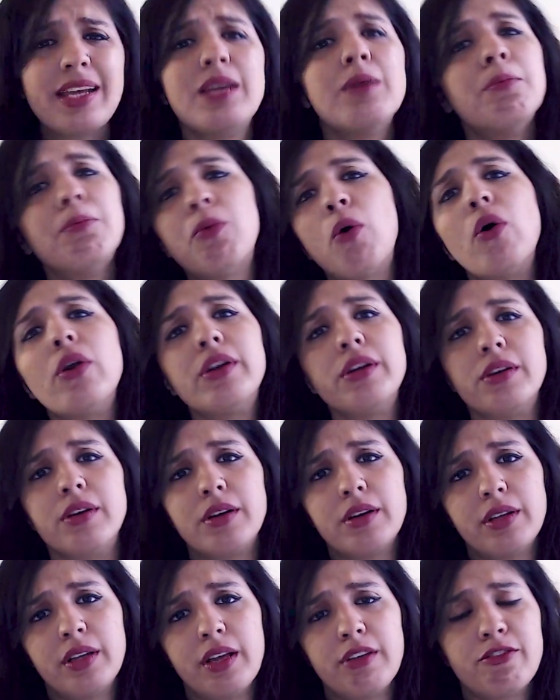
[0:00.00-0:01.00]

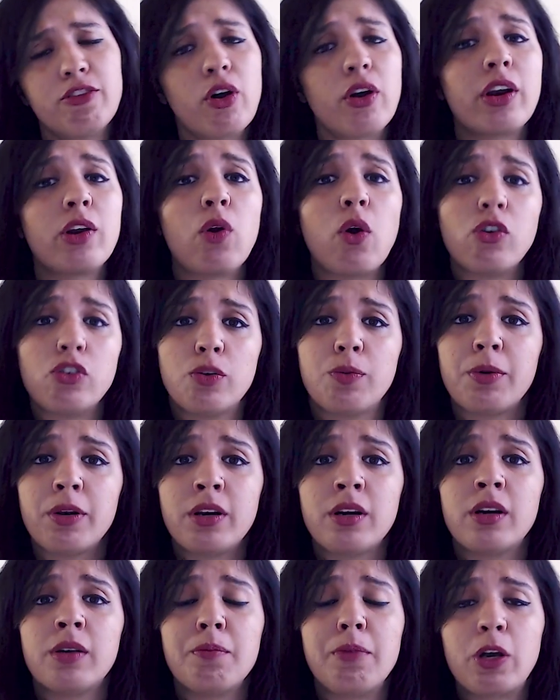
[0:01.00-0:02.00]
important if you're an
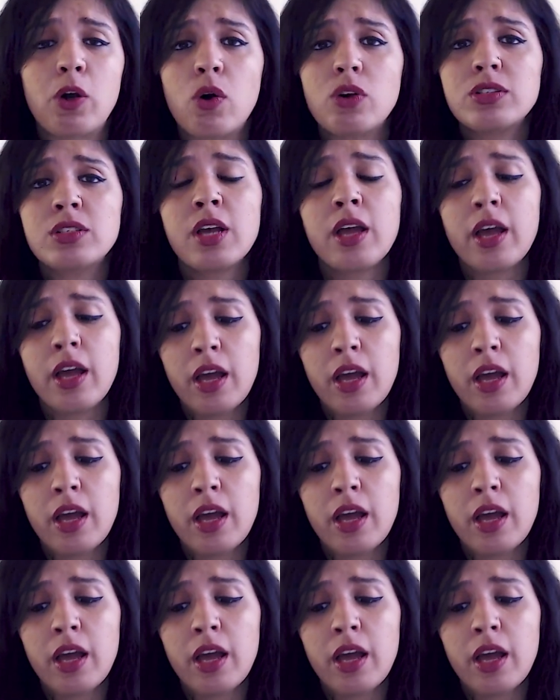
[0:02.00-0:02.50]
entrepreneur, because